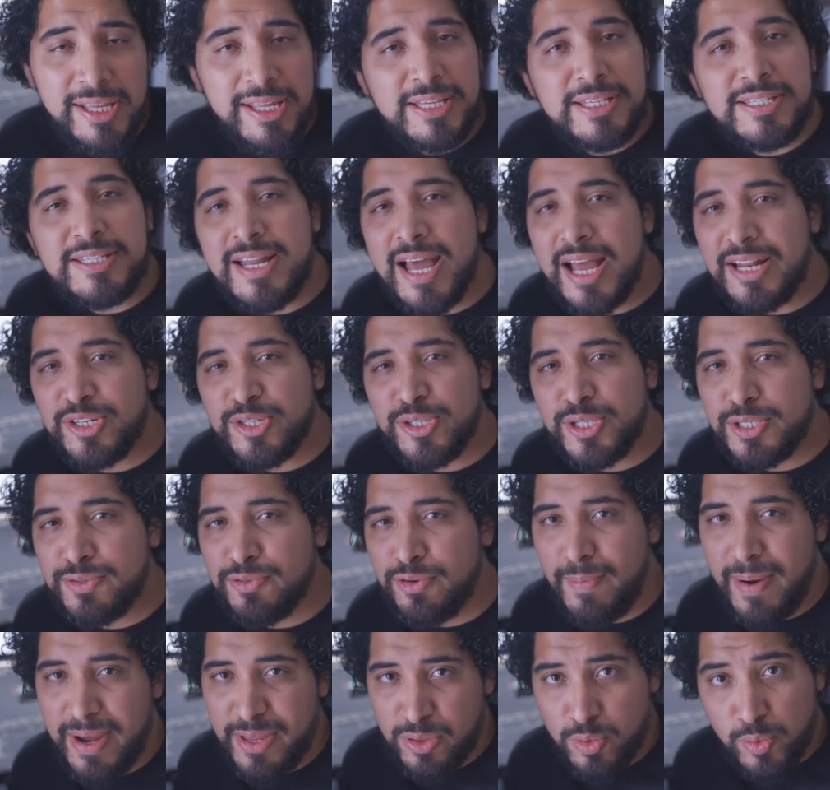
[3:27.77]
It's not just
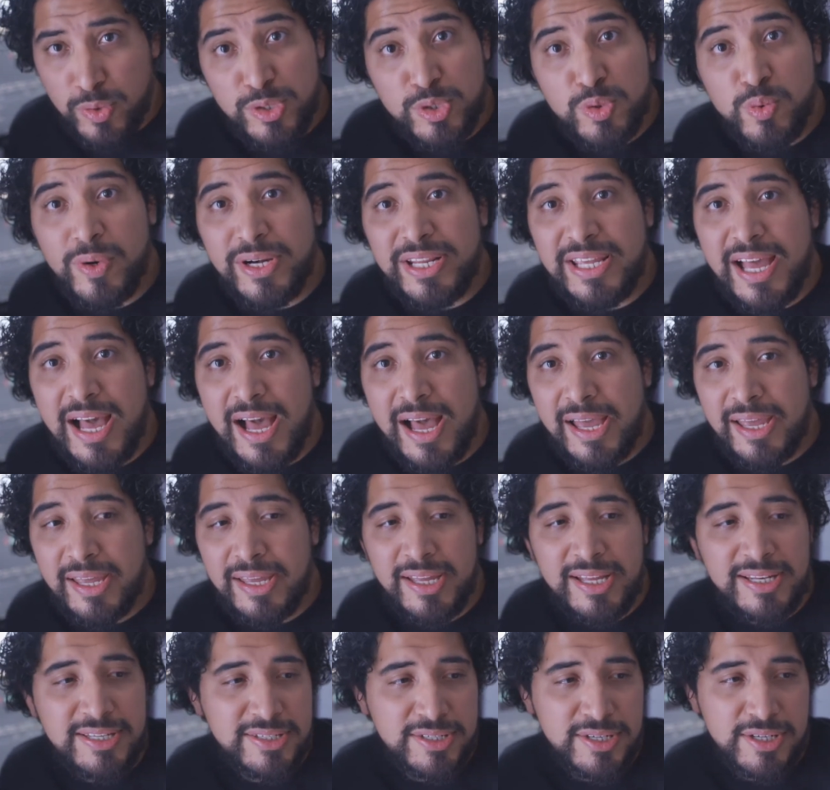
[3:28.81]
for my 320i,
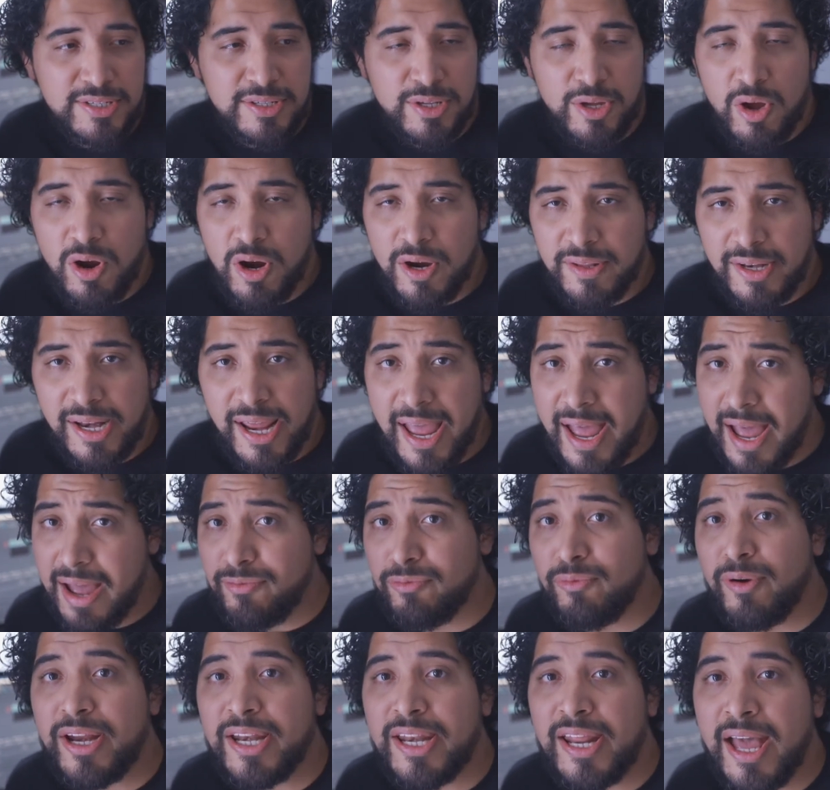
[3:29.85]
it's just the car that I
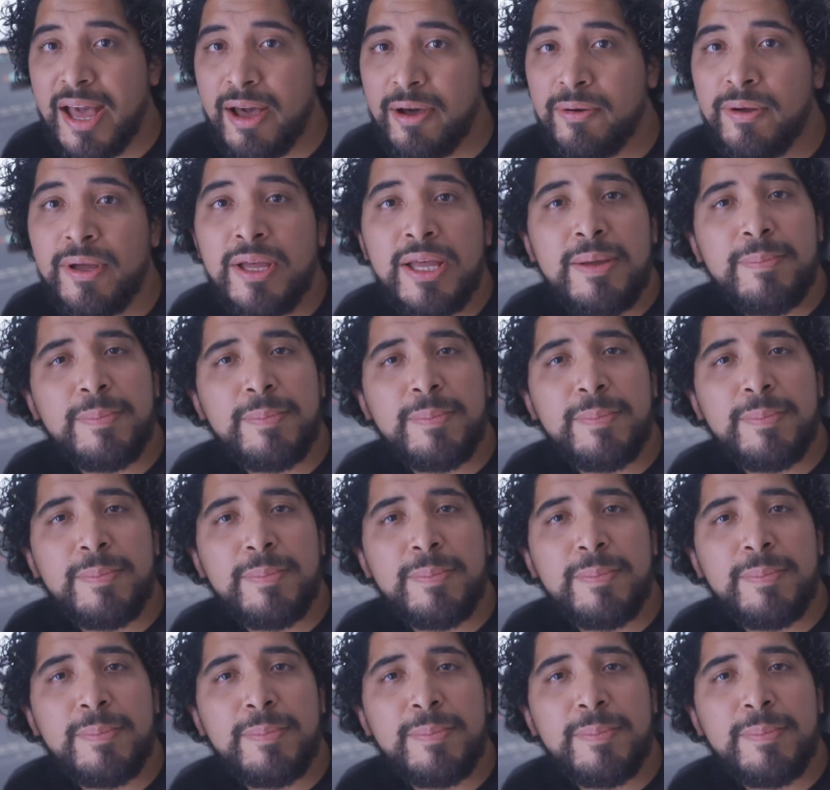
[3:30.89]
have right now.